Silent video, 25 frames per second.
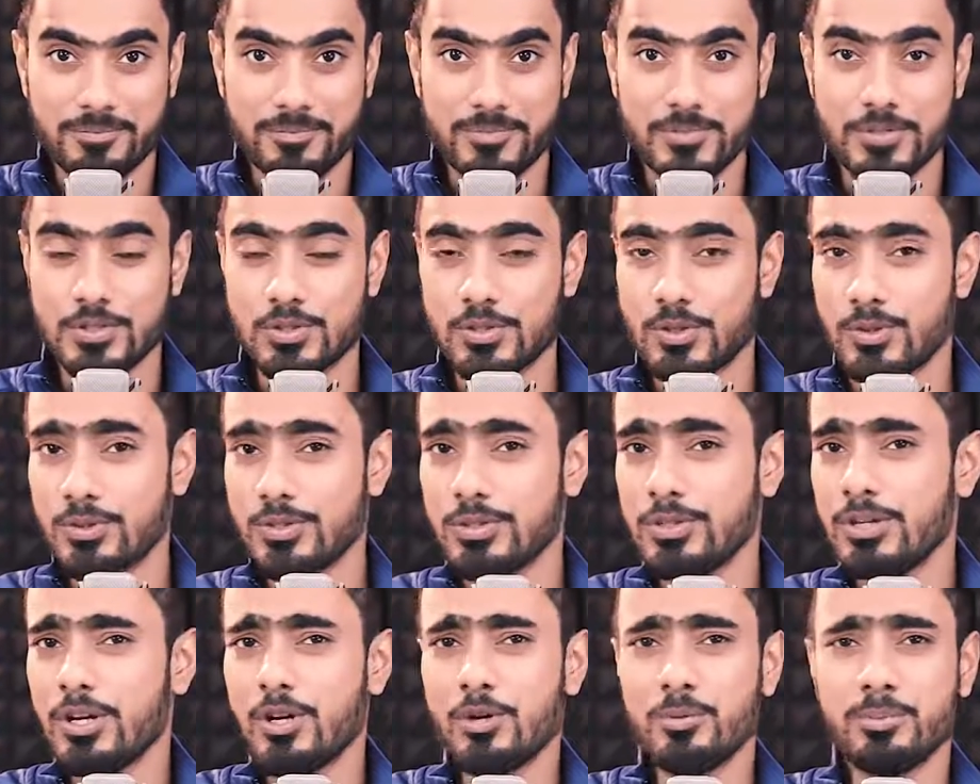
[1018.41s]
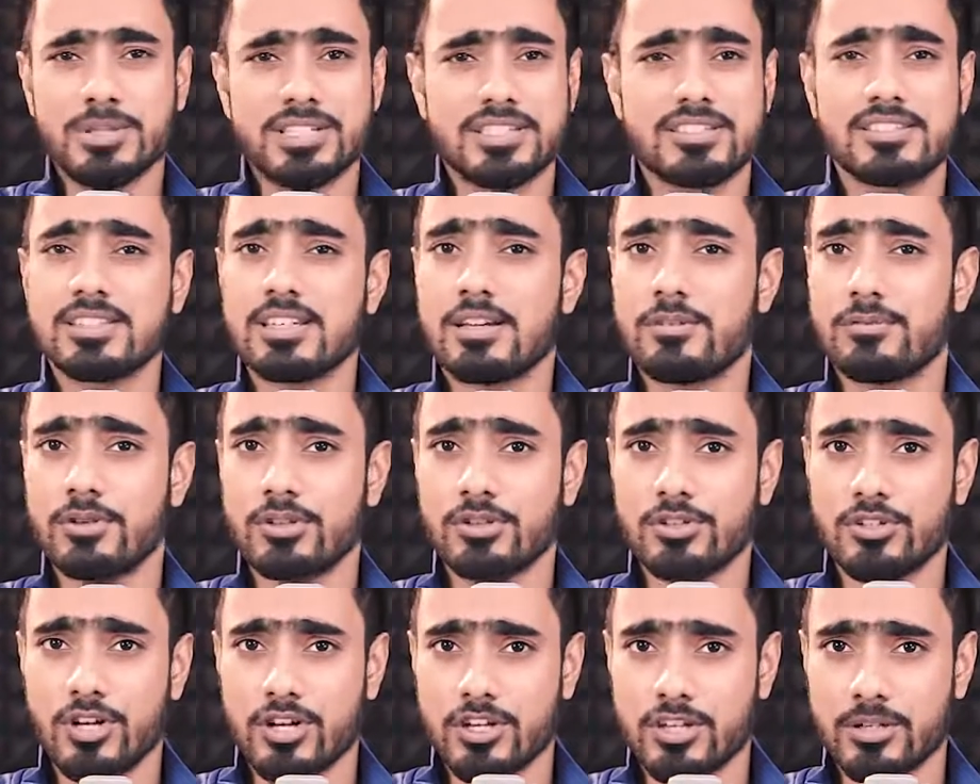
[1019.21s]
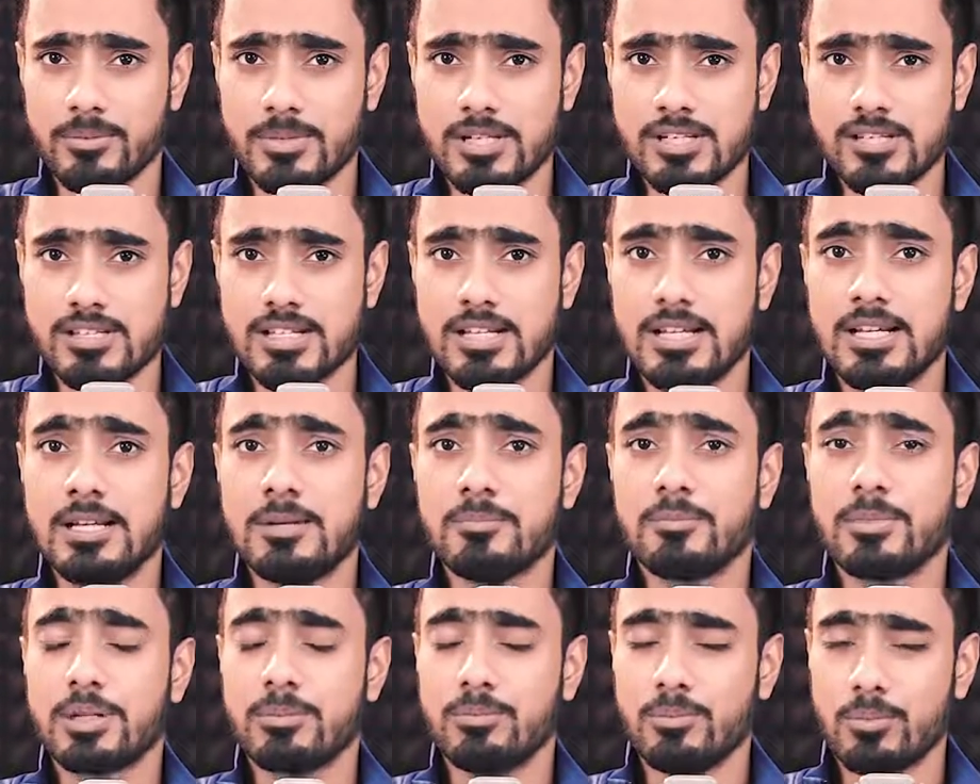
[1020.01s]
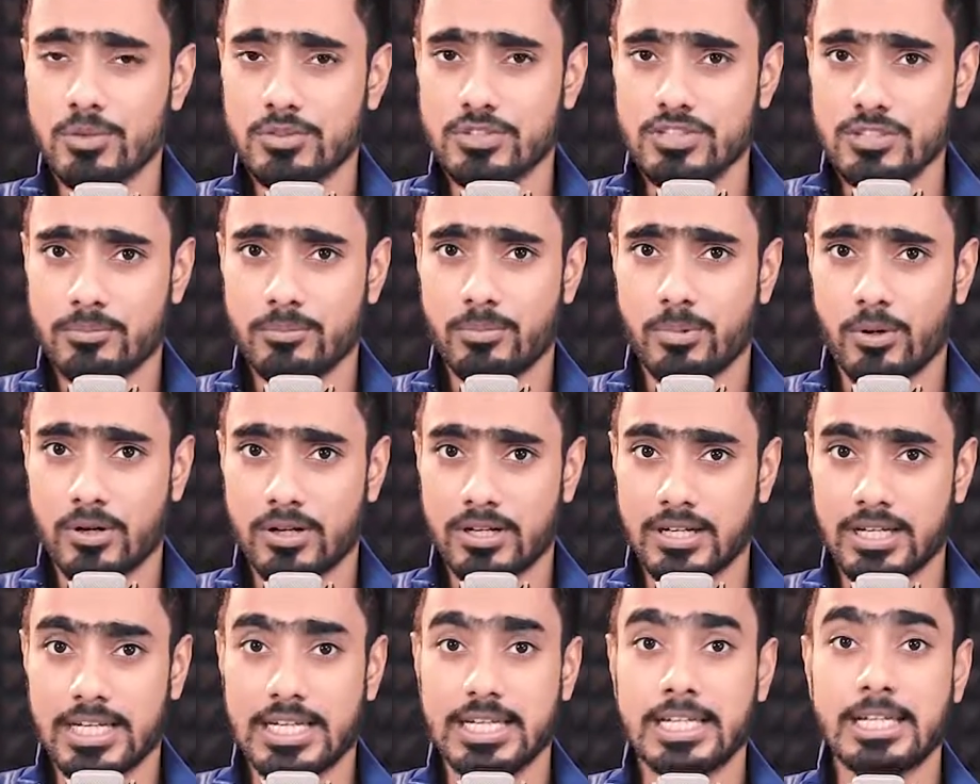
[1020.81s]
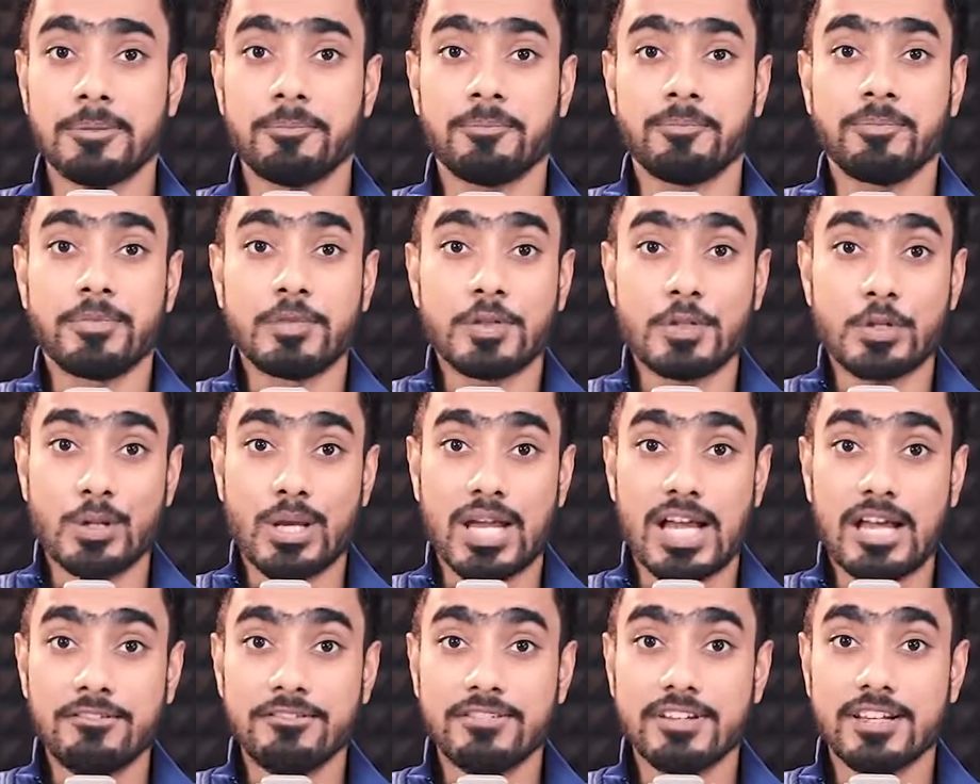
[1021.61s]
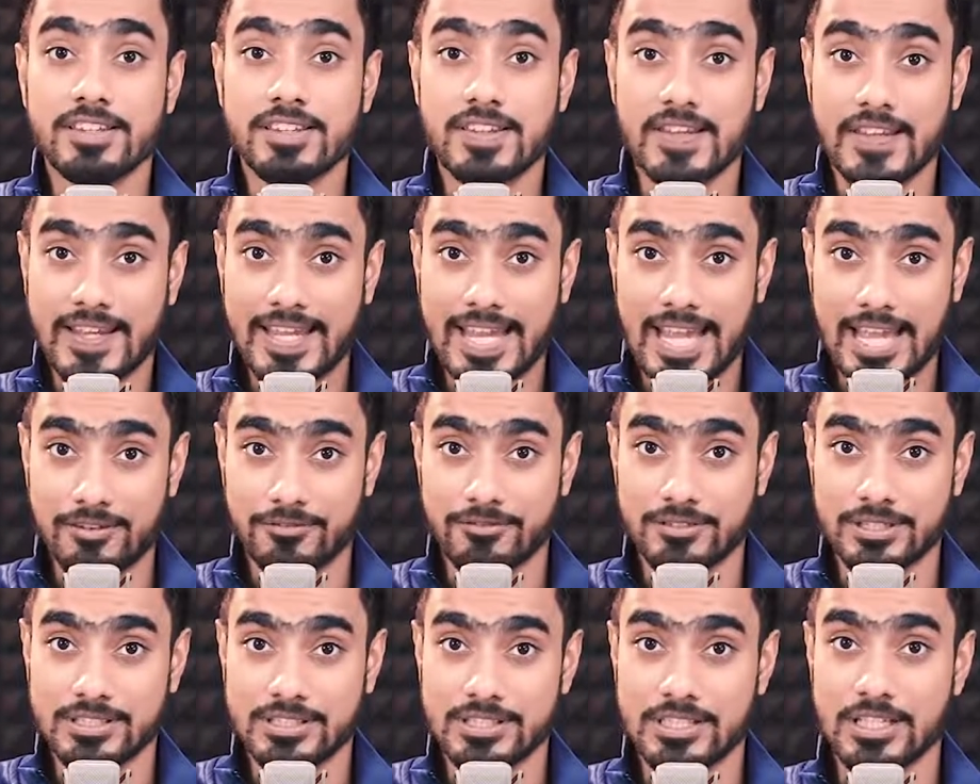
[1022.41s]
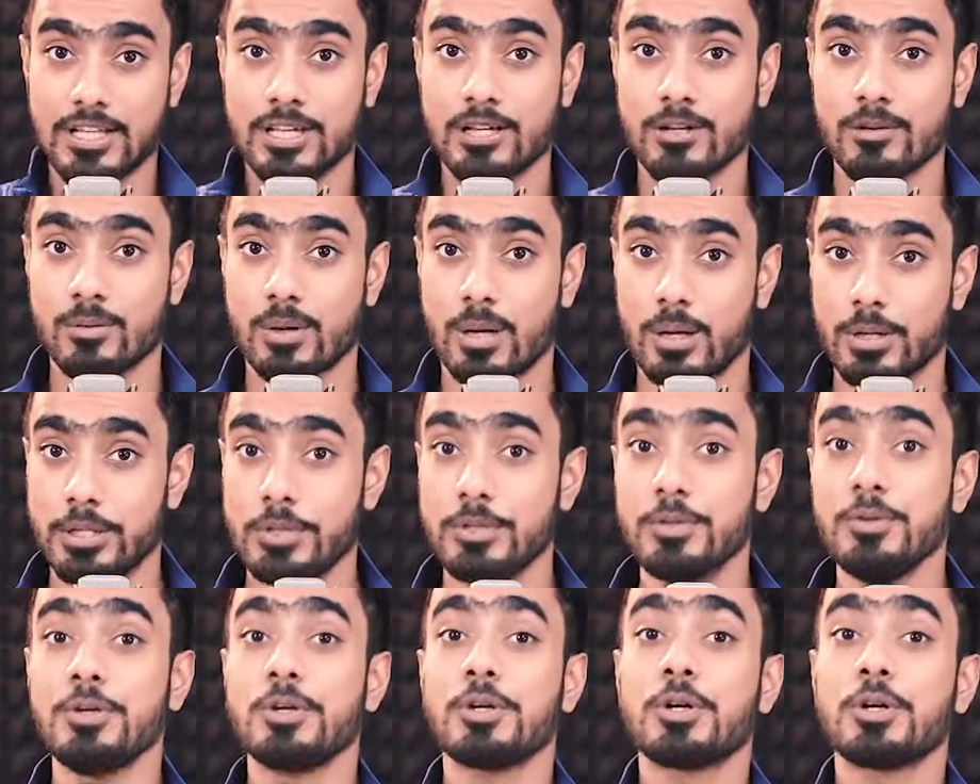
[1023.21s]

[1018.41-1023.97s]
So you can open several documents, but most importantly, you have the canvas where you